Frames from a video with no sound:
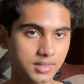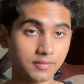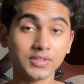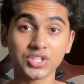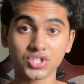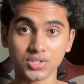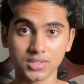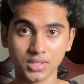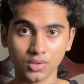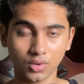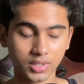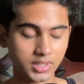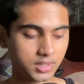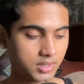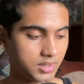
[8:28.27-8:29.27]
which is a
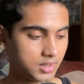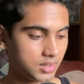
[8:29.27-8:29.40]
lot.